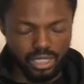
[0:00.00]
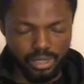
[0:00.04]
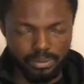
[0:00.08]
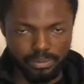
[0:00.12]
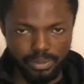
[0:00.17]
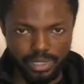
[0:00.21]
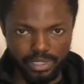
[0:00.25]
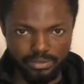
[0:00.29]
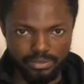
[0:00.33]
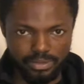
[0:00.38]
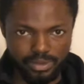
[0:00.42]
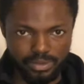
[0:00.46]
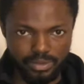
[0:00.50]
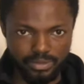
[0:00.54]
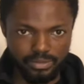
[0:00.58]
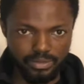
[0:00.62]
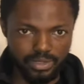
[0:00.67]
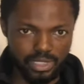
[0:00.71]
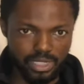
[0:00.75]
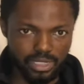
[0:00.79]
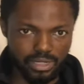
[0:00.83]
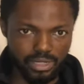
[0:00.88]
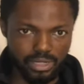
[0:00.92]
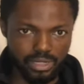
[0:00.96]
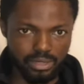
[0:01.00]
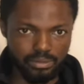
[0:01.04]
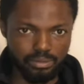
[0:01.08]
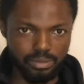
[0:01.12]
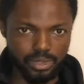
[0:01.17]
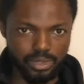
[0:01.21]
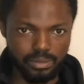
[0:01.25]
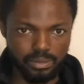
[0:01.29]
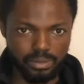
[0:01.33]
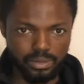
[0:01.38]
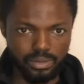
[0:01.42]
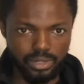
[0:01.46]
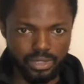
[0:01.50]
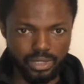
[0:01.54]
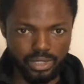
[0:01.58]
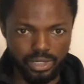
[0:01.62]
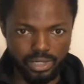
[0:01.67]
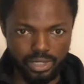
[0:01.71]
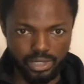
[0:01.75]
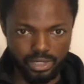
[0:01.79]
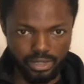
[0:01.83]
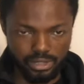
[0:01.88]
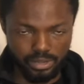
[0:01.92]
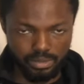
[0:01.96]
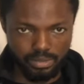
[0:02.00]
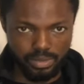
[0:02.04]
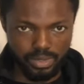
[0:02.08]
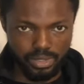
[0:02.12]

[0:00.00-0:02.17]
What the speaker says: Apart from the fact that people here